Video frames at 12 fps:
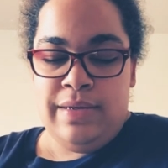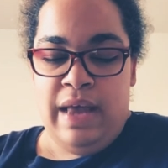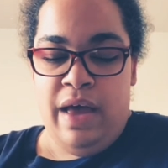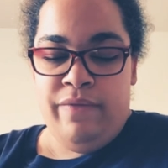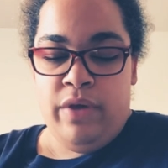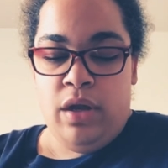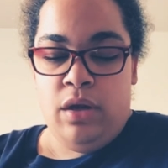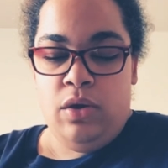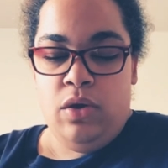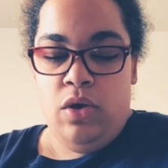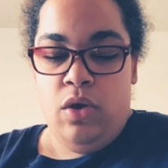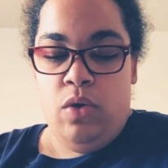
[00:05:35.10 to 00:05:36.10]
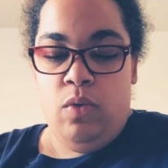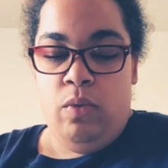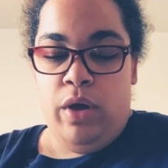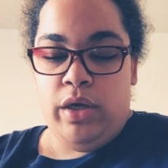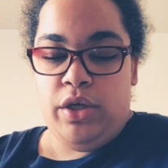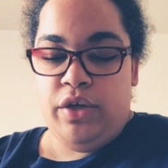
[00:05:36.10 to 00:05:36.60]
Seven.
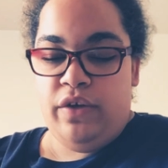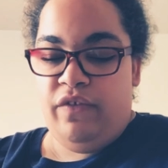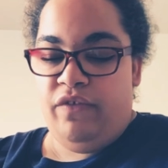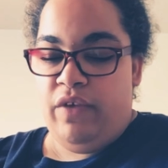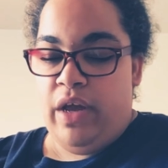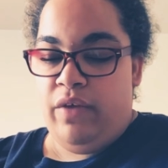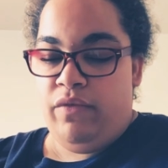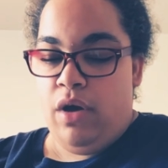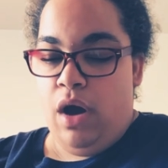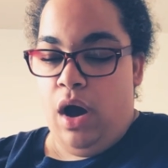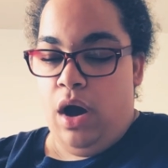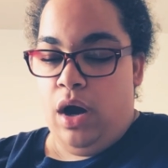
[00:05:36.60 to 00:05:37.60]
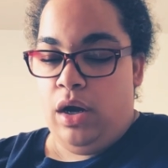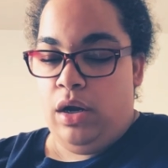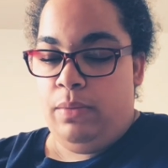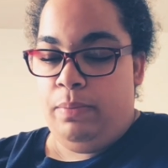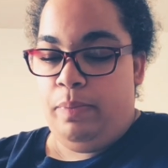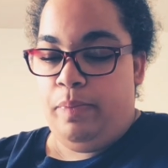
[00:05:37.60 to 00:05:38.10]
What's your favorite
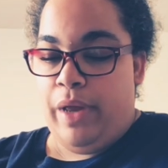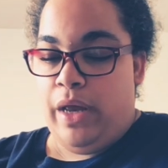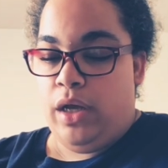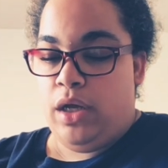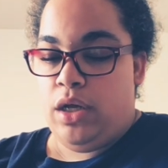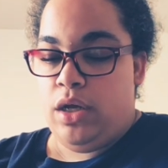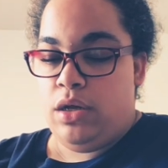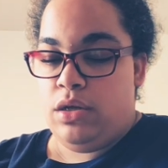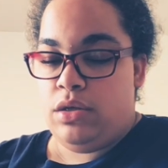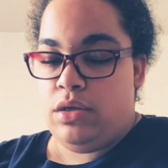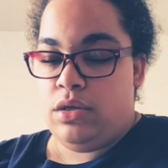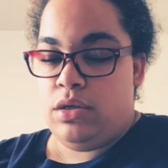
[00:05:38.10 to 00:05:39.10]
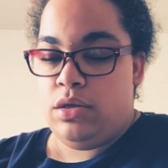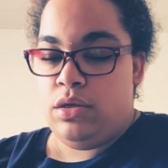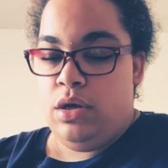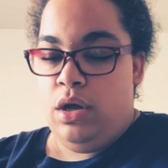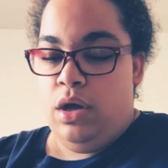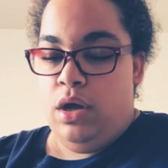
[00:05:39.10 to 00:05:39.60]
autumn baked goods?
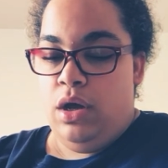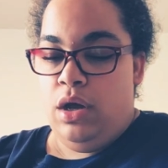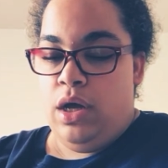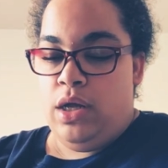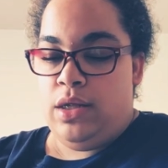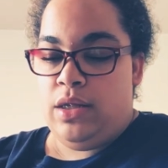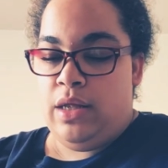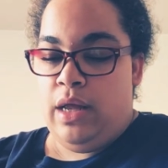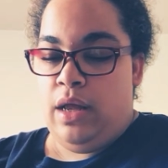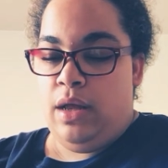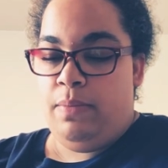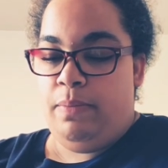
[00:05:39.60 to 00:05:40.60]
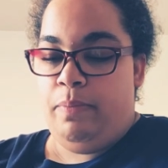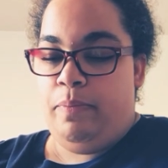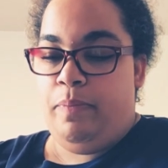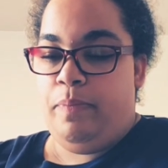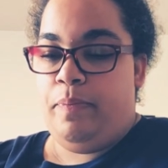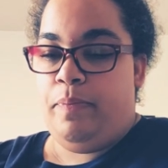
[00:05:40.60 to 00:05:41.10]
Let's see.
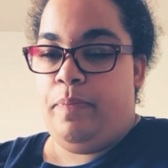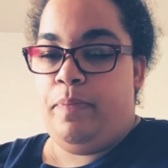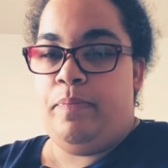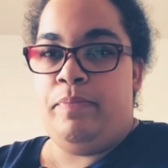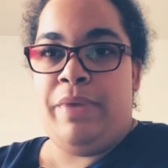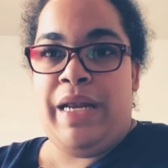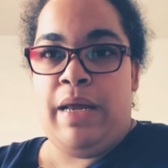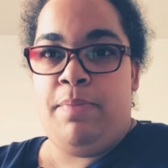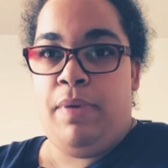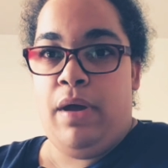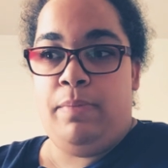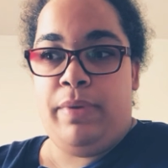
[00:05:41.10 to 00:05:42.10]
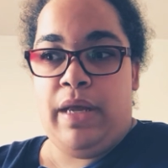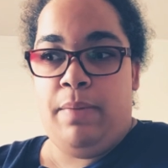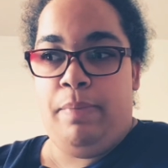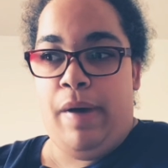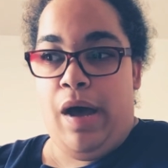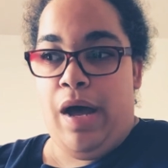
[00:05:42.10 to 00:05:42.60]
Mini
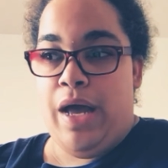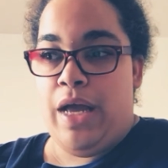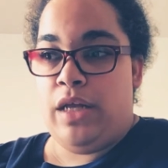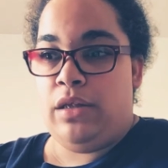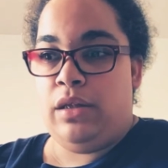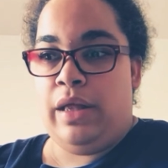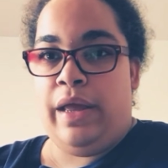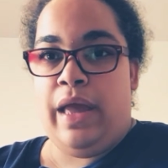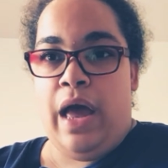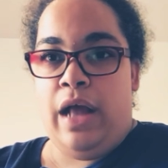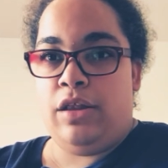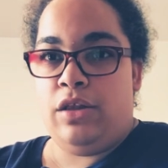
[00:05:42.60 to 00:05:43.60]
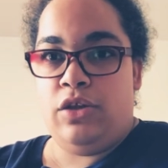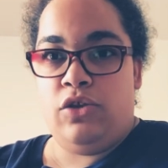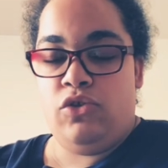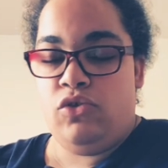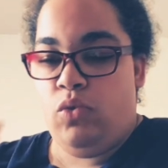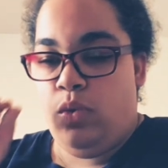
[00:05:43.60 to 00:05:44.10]
pumpkin pies, like at the
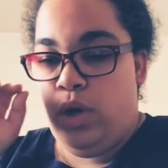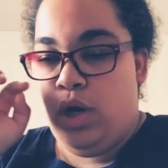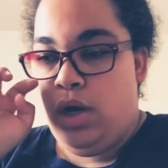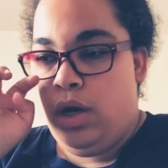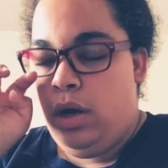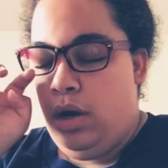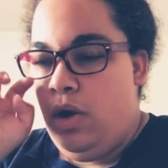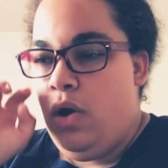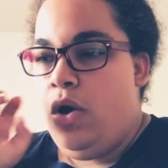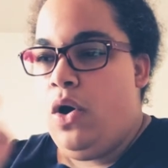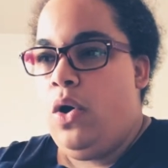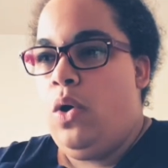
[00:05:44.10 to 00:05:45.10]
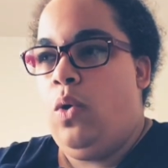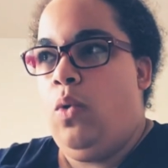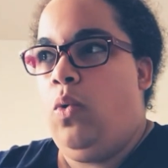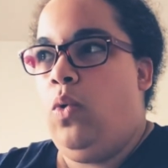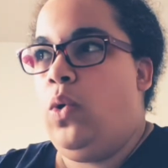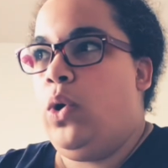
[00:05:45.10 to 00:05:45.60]
store,
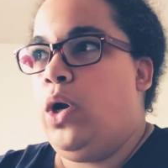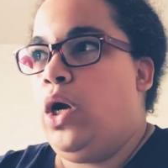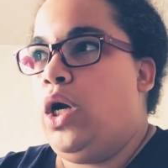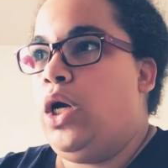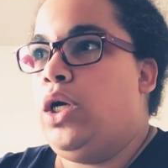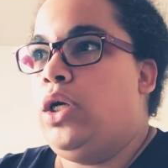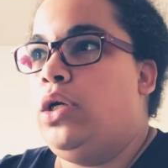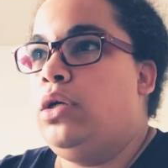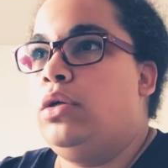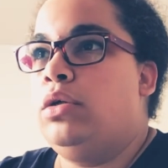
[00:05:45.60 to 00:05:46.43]
or